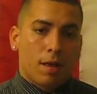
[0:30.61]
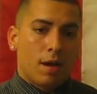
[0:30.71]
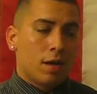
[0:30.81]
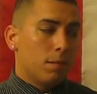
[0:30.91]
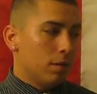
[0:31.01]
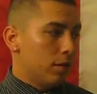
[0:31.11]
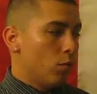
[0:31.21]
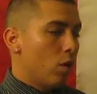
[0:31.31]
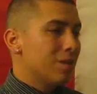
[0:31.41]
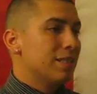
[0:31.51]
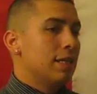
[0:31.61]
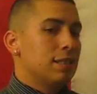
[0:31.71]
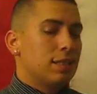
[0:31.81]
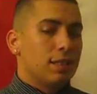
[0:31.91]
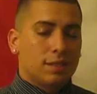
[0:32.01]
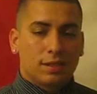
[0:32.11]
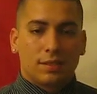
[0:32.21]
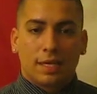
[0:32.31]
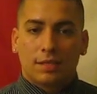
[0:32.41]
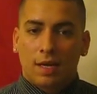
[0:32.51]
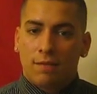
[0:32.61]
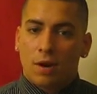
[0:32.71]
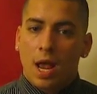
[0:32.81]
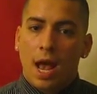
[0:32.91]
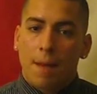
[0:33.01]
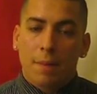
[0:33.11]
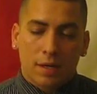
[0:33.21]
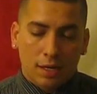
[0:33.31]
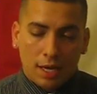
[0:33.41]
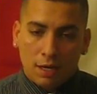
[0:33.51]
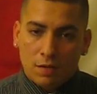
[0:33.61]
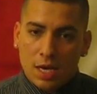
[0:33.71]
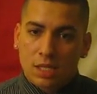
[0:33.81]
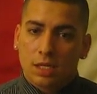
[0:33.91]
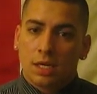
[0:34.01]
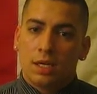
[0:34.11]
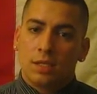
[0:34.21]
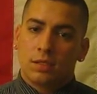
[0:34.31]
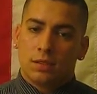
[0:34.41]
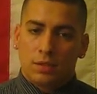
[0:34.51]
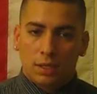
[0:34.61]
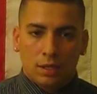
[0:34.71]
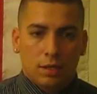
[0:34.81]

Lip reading: a couple of the worst incidences that's ever happened in aviation history.